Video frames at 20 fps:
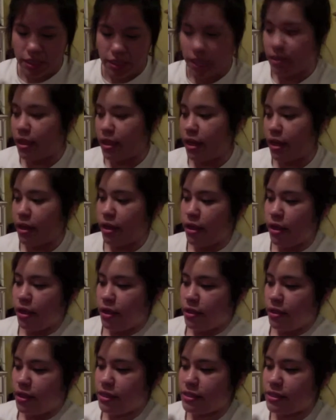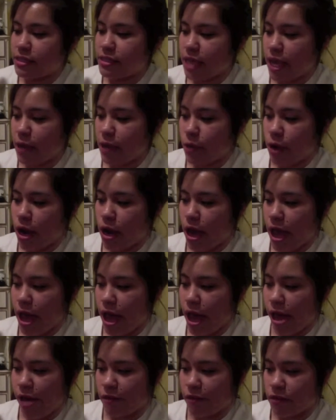And then this side where I
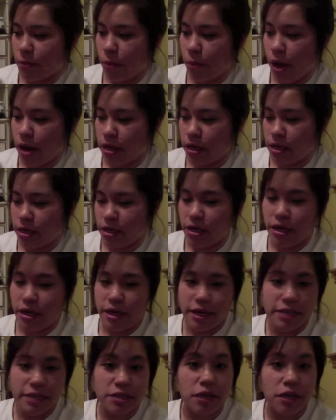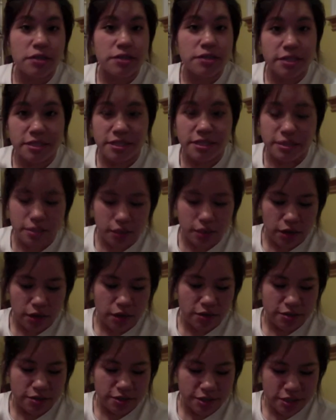have the body is our
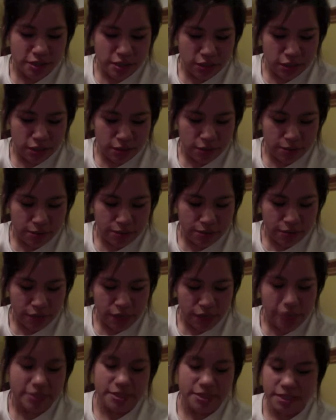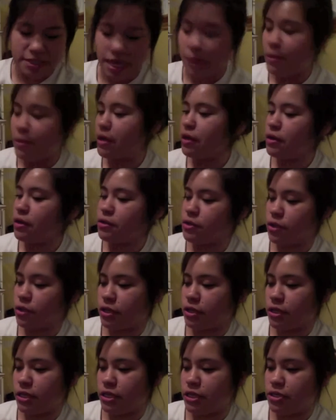systemic
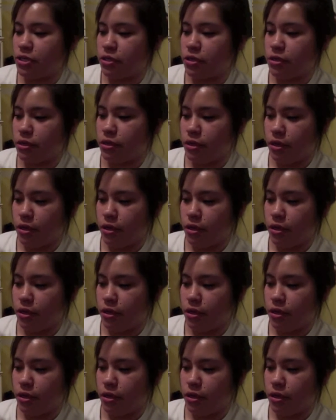circulation.